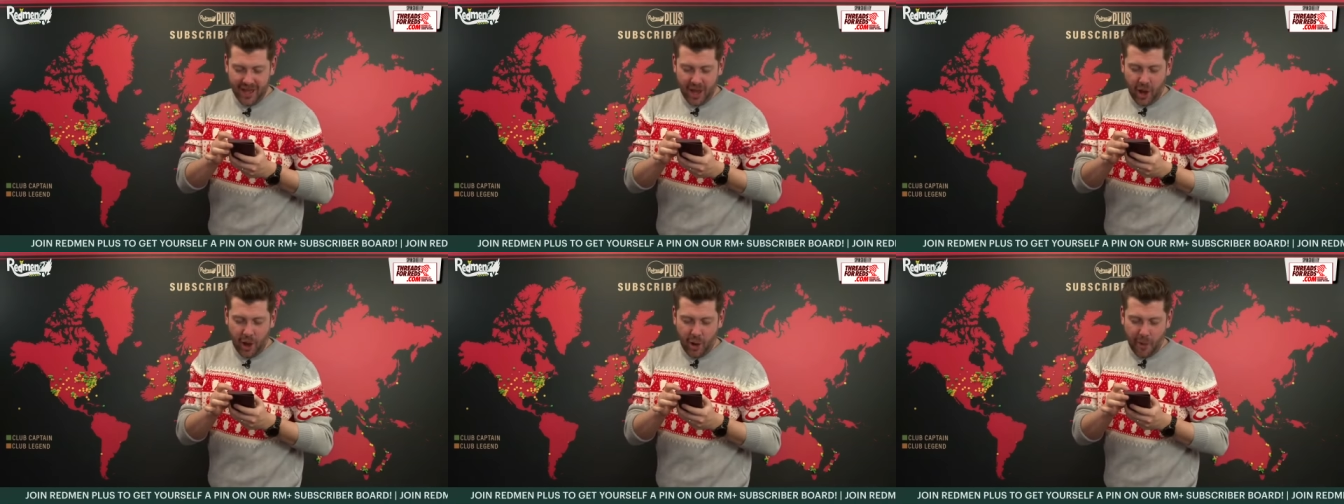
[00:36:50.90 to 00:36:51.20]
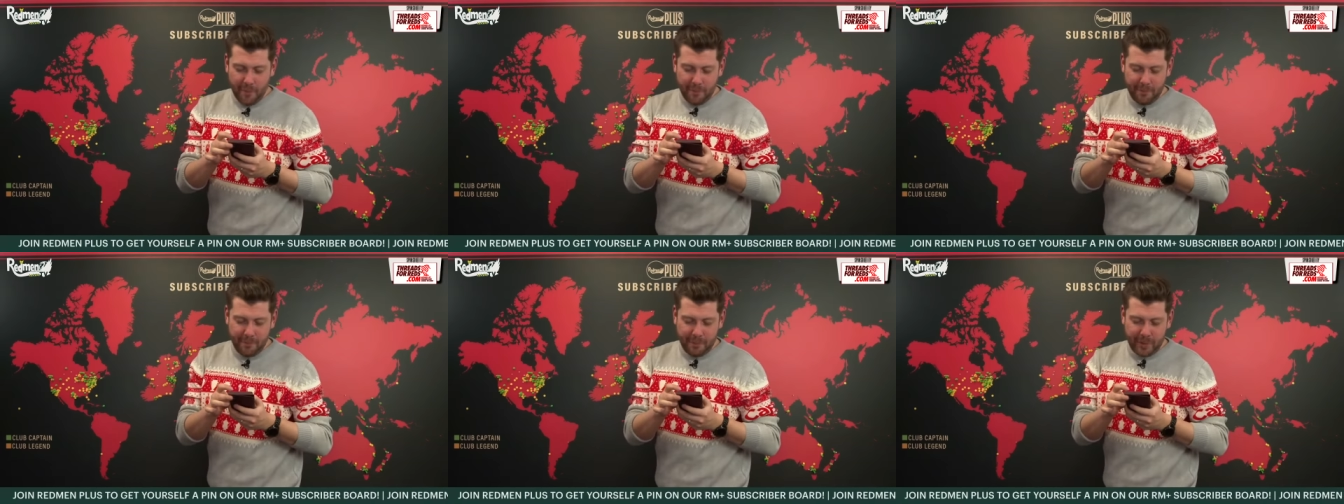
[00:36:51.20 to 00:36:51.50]

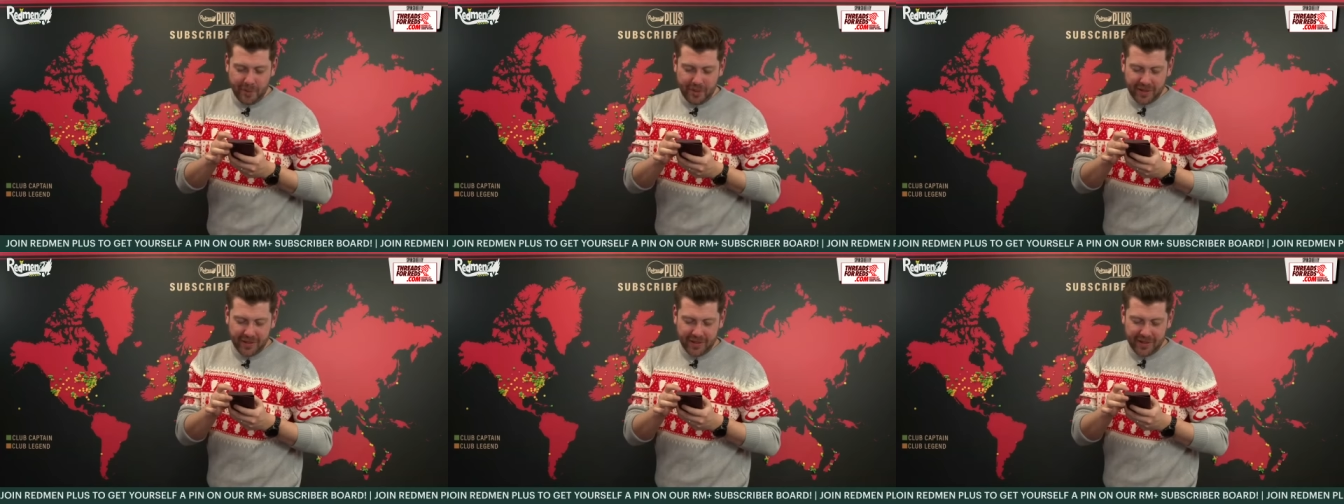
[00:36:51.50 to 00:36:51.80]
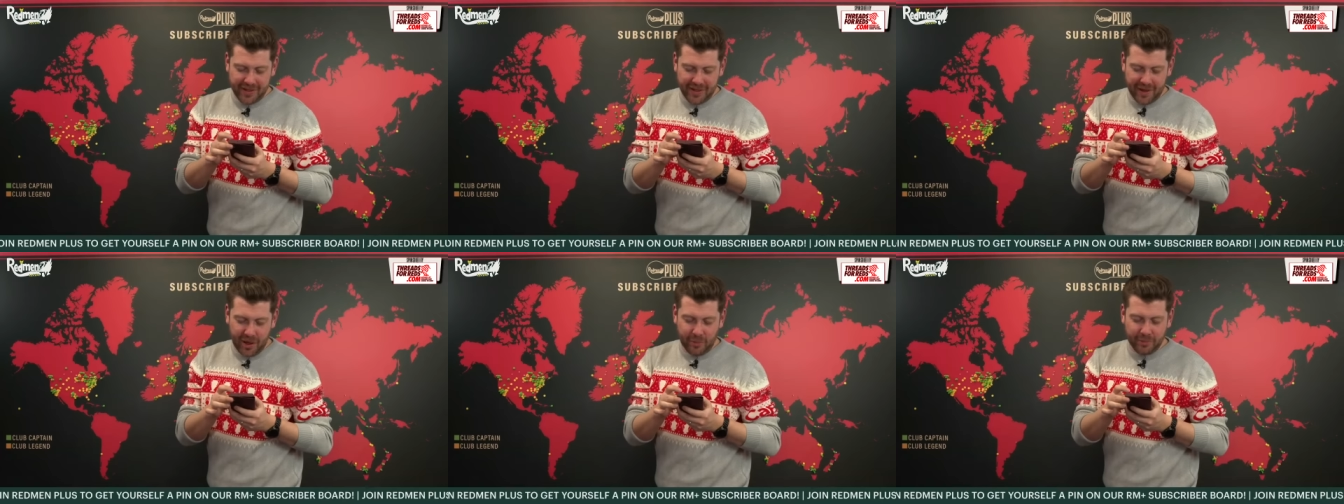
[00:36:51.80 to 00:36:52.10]

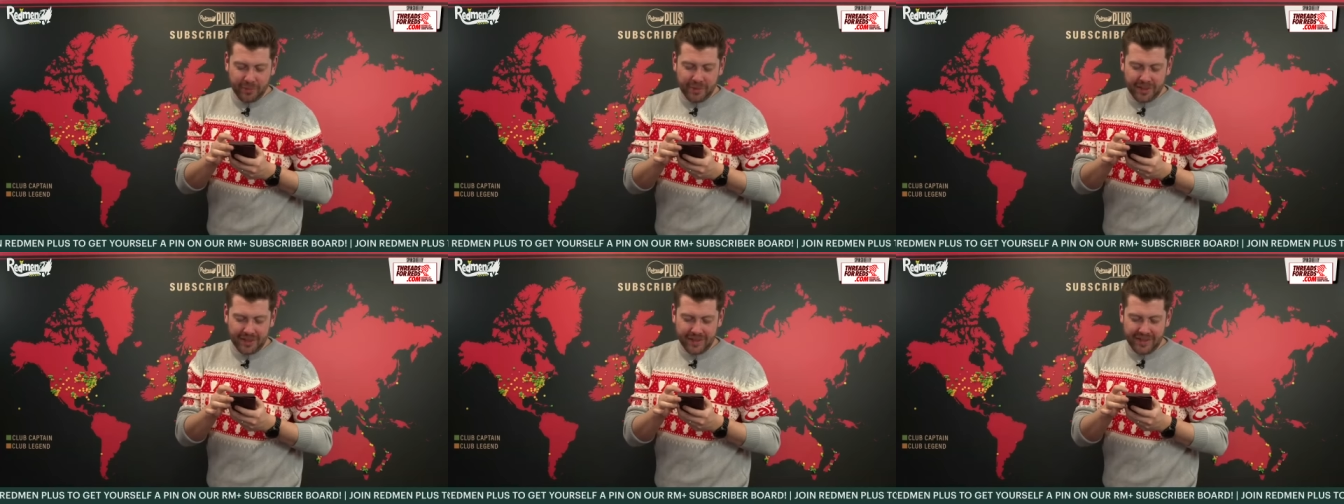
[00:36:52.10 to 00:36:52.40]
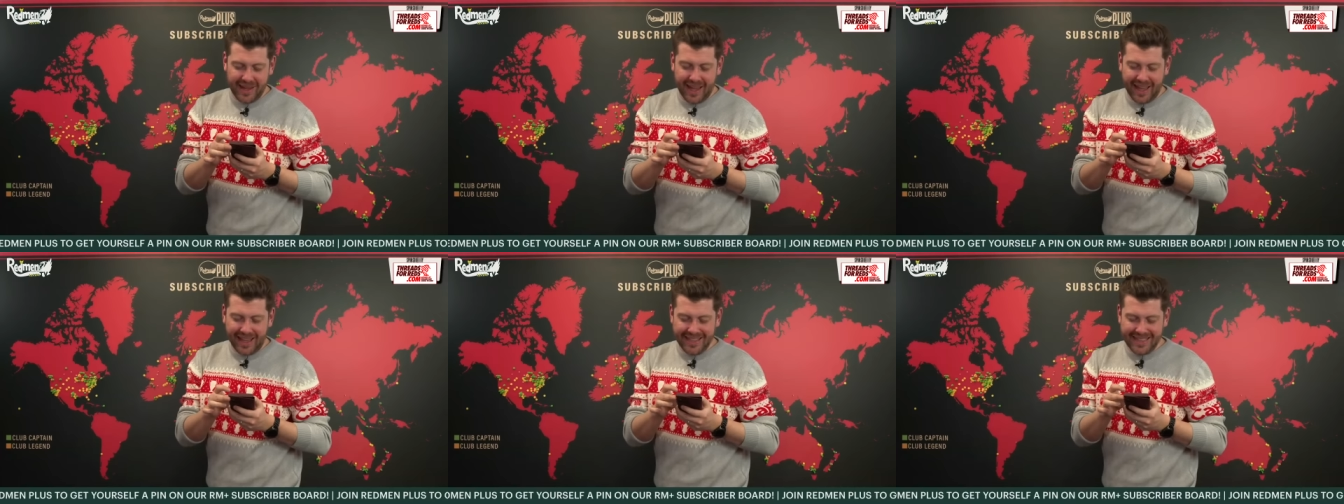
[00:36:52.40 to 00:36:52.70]
Omk
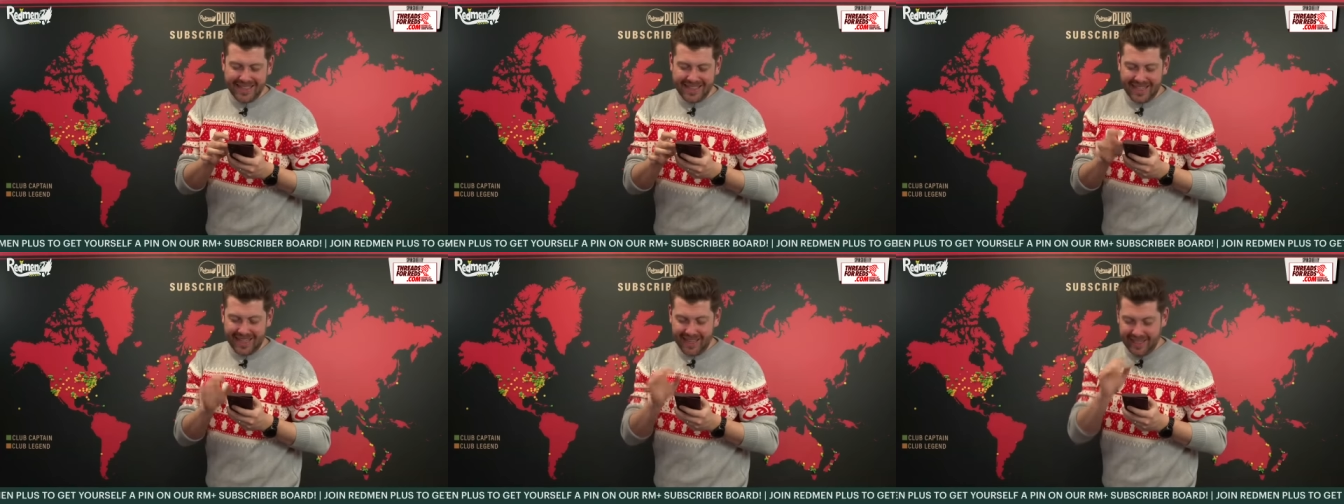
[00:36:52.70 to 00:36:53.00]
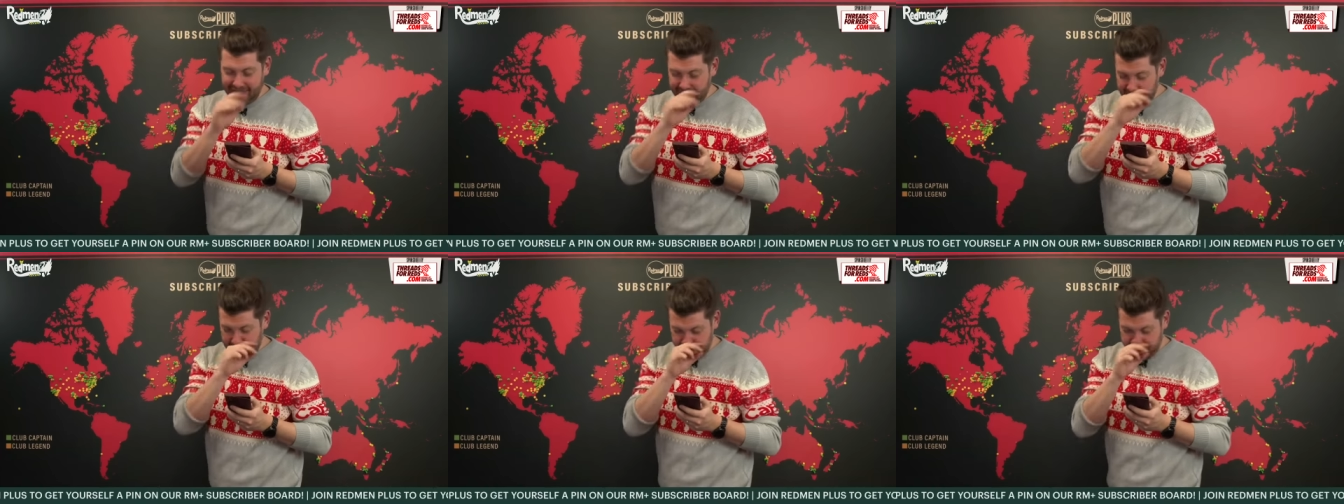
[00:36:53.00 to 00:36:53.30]

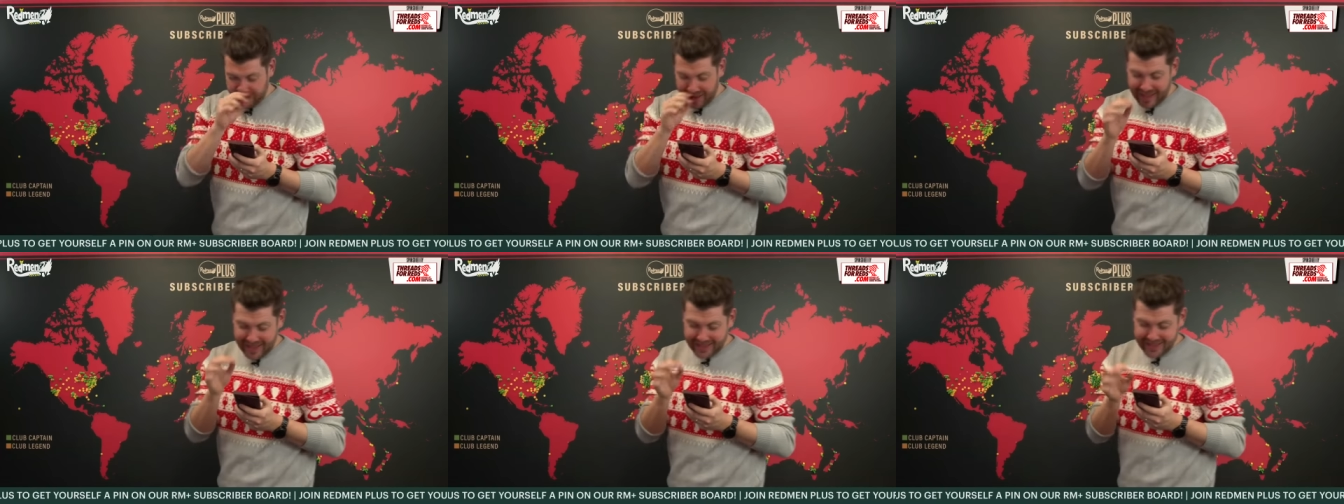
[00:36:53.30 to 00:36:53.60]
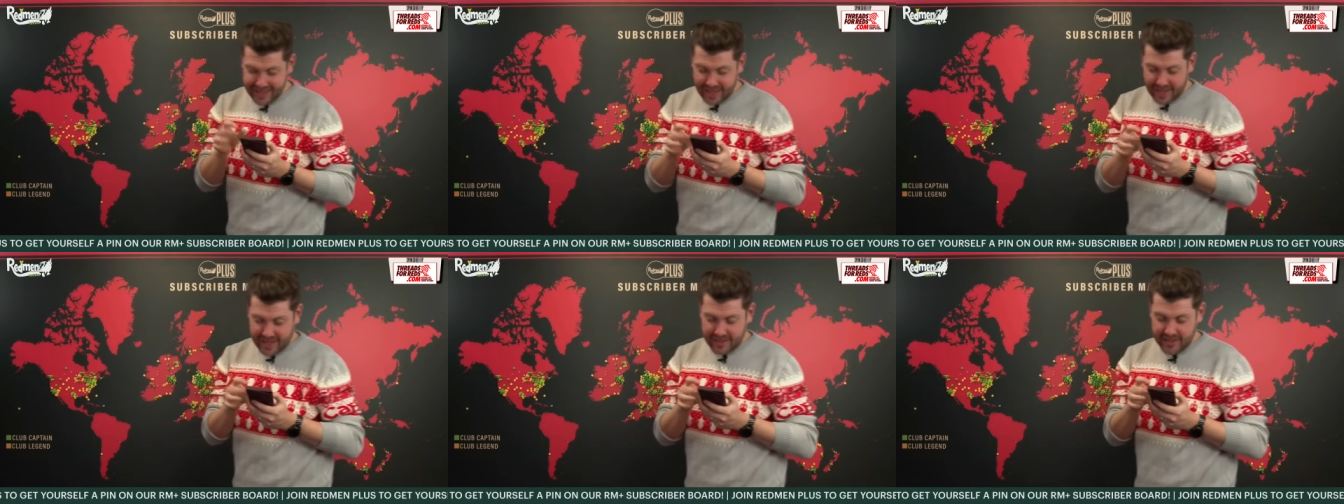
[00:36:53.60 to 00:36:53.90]
19 is in
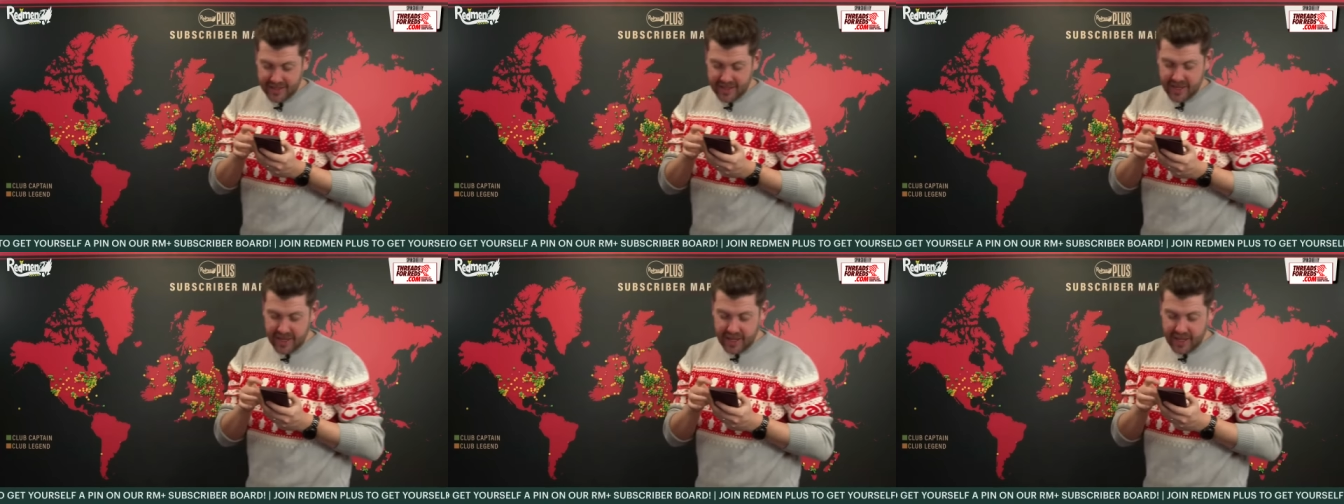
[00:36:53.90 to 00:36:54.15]
Patan,